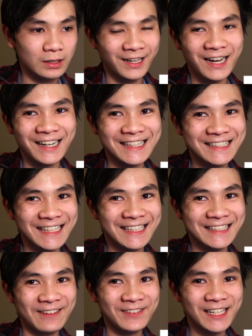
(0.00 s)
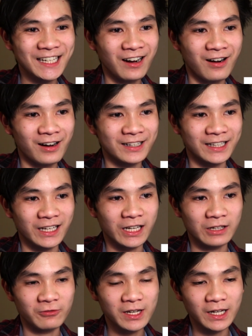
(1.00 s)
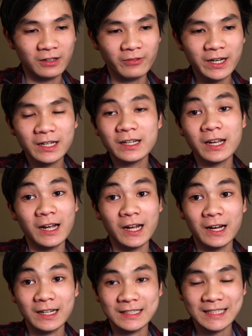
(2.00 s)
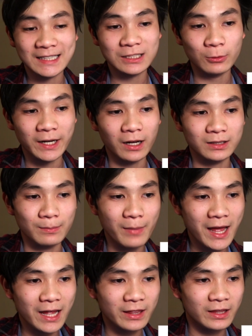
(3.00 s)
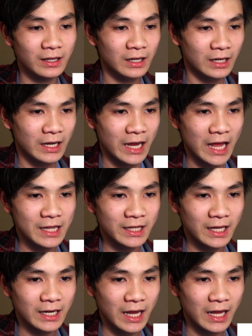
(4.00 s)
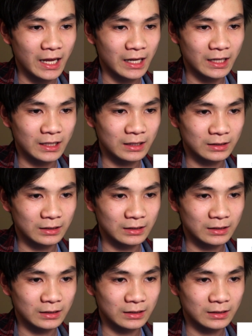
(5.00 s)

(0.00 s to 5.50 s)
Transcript: I got a 670 on the reading and writing, a 620 on the math, and then a